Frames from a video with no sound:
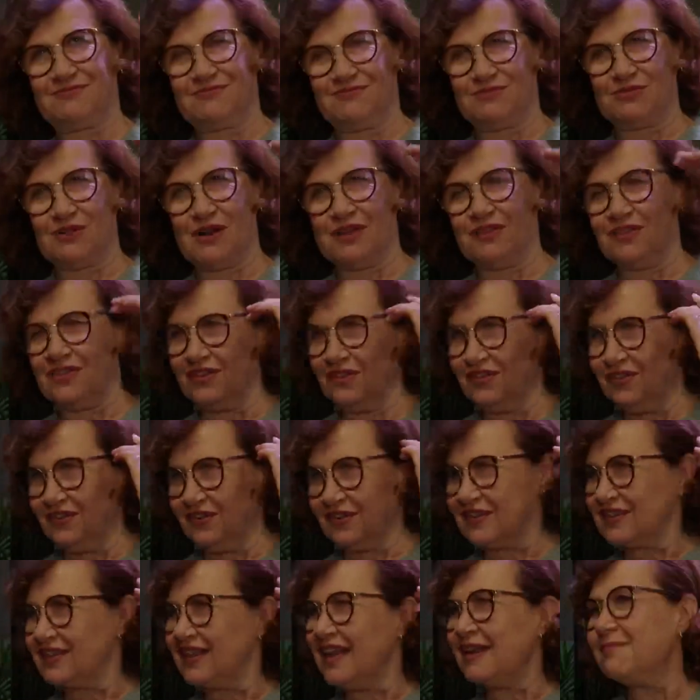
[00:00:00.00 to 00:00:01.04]
rather
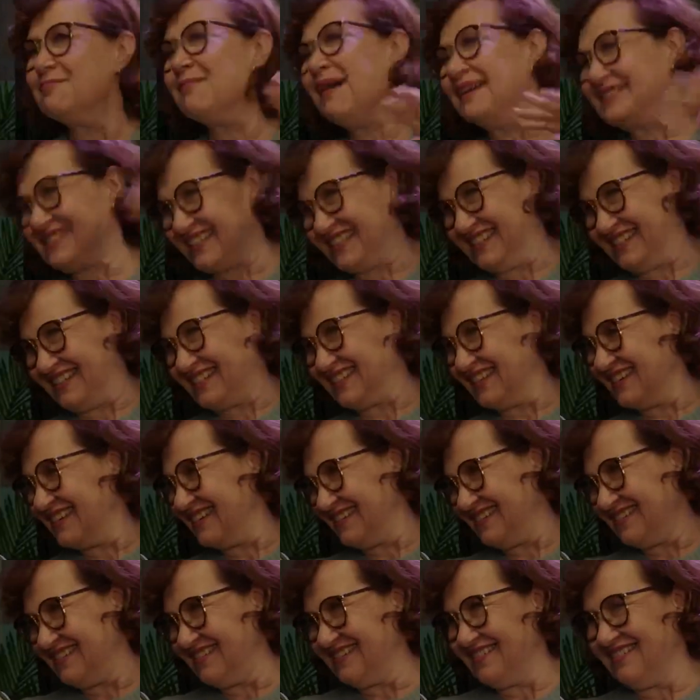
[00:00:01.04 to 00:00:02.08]
climatic
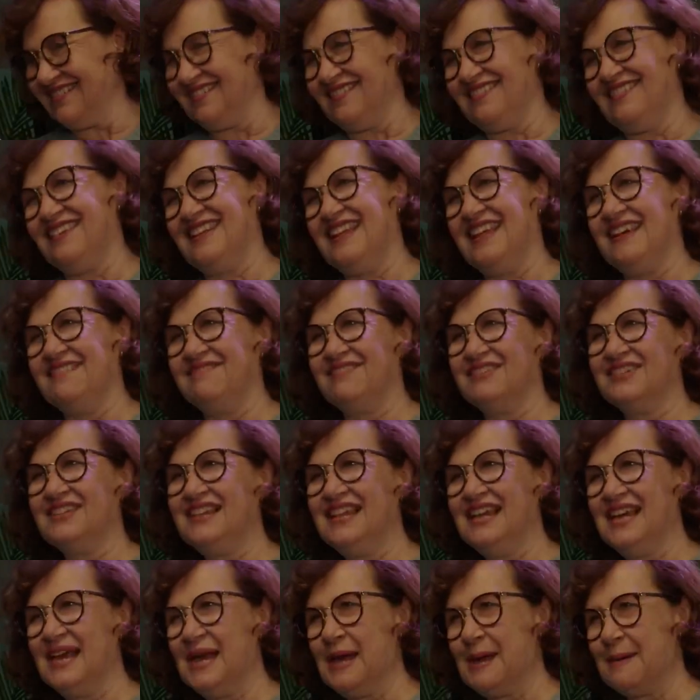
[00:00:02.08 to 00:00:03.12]
level,
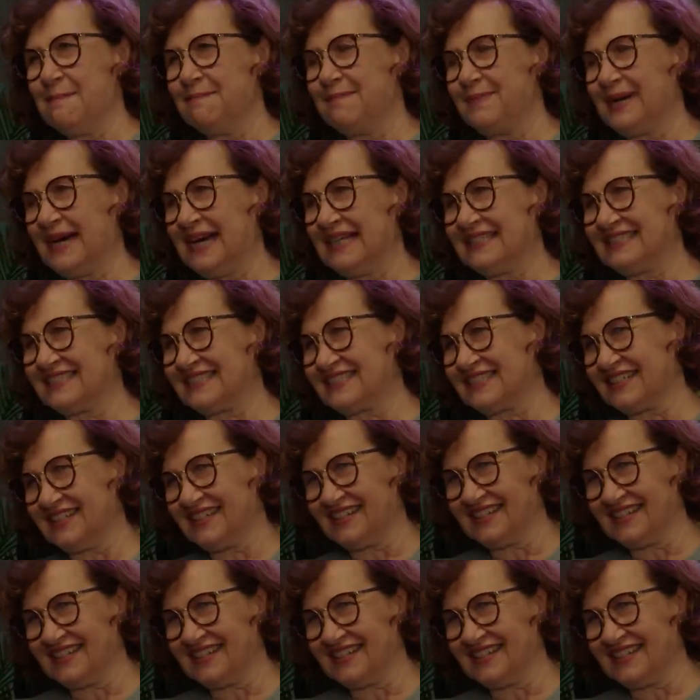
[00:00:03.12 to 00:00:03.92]
but